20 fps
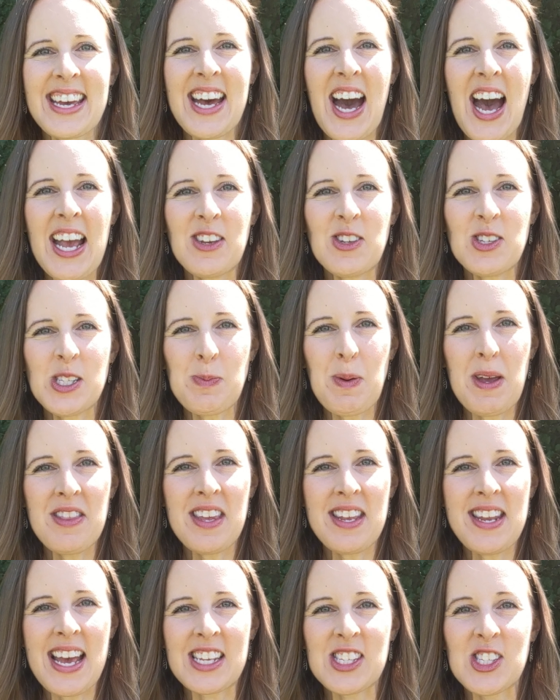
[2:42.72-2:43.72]
Kyle spent
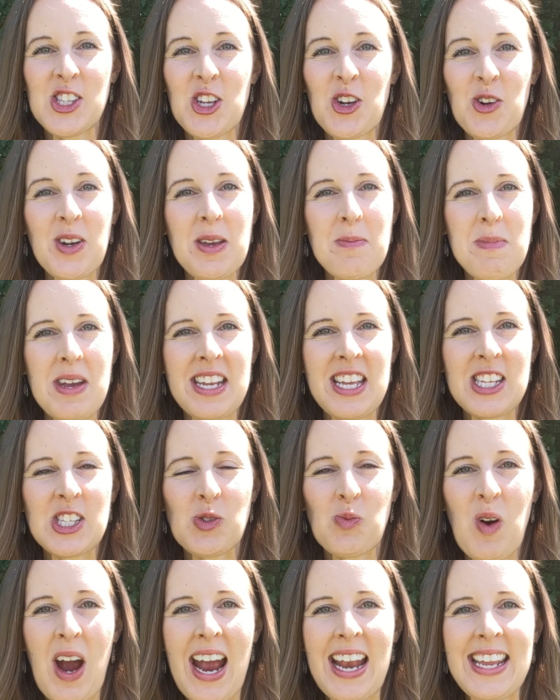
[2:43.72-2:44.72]
the next 30
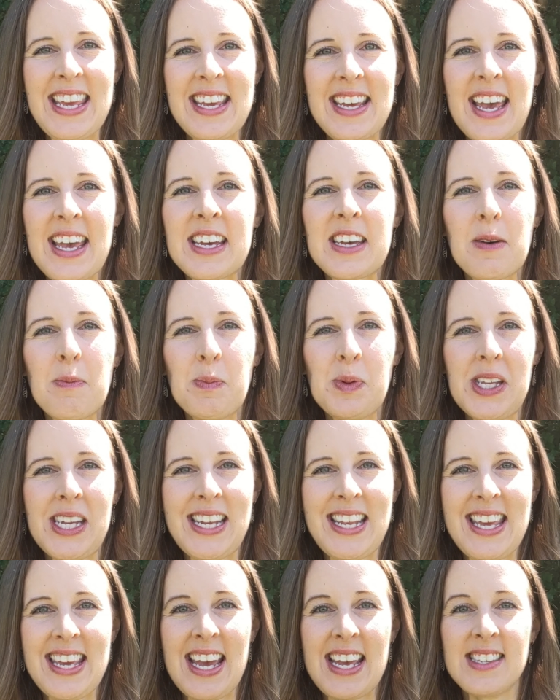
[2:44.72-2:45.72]
minutes riding and
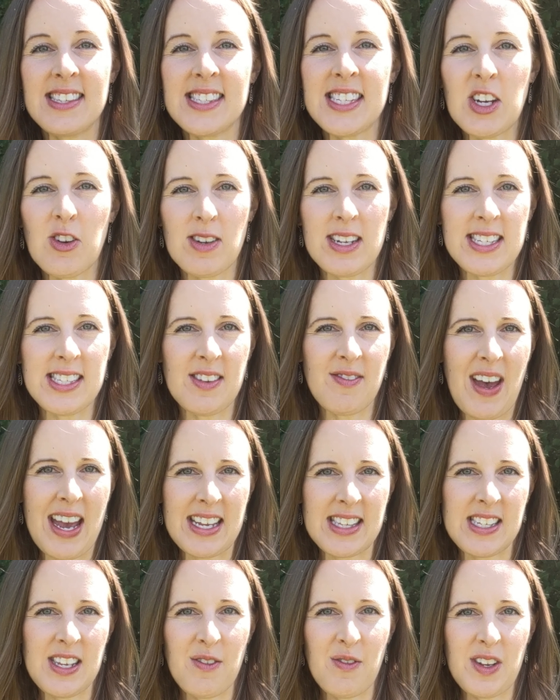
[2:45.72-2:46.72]
completing a series of
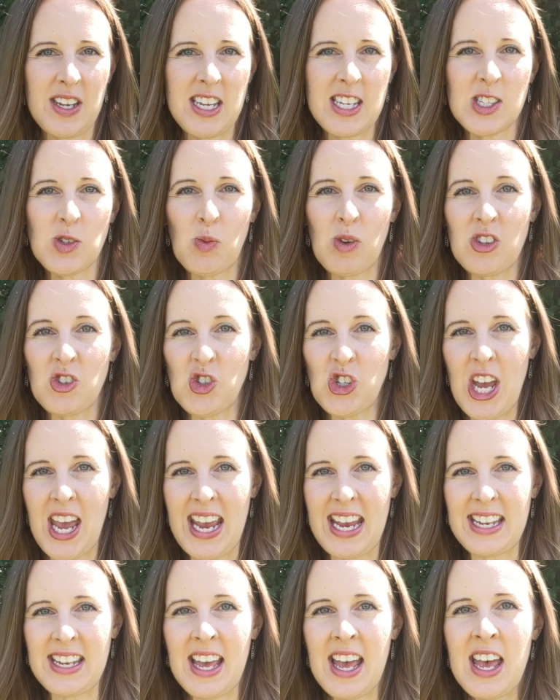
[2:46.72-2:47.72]
activities with
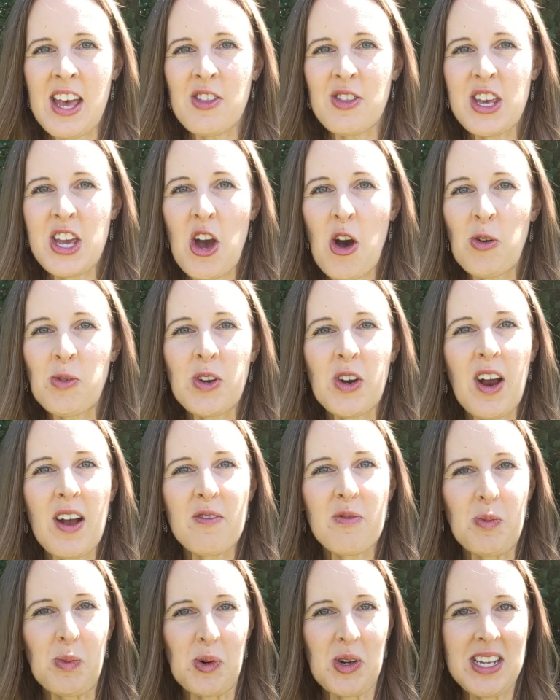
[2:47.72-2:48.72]
Jane, the owner
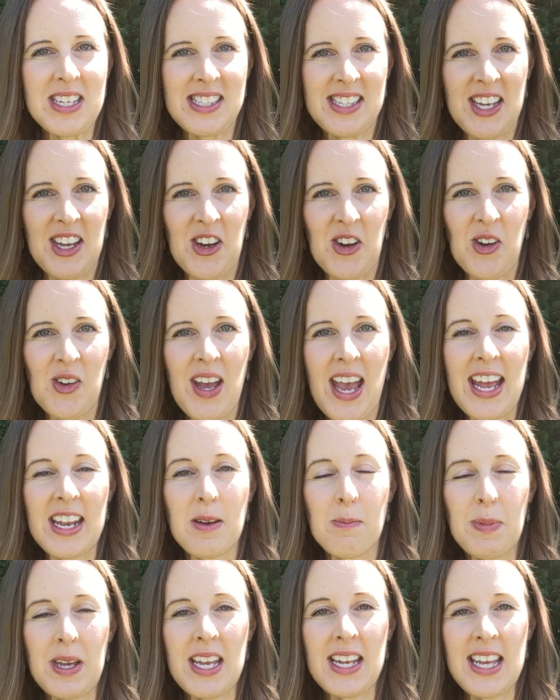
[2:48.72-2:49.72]
of Breeze Hill and
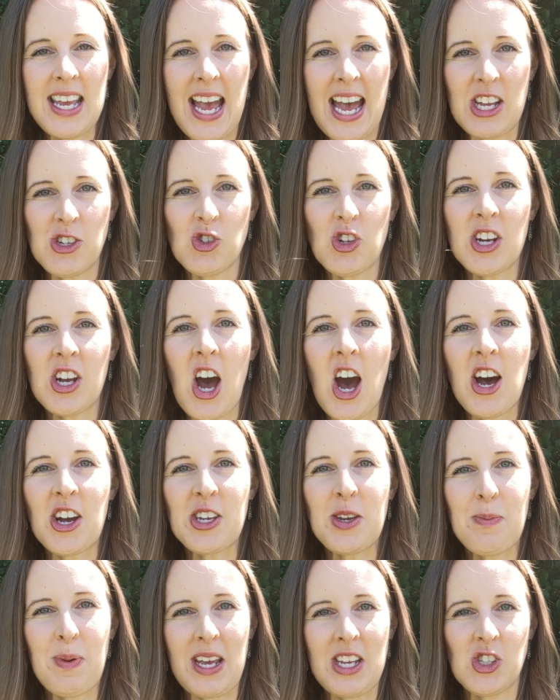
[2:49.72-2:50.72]
a pediatric
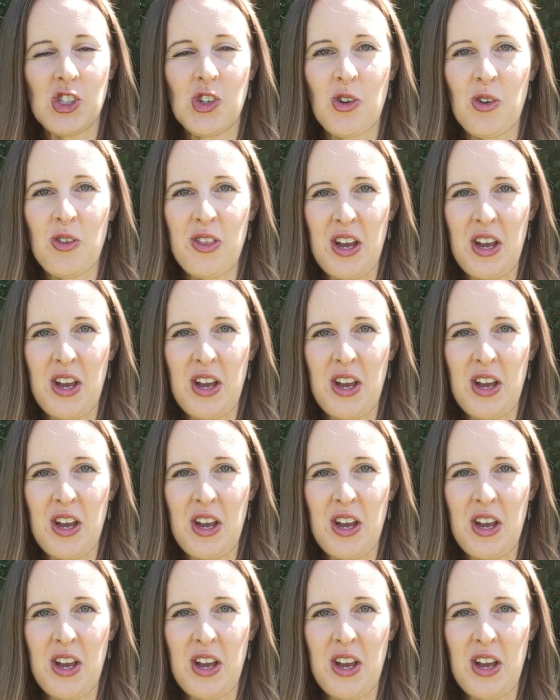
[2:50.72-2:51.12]
occupational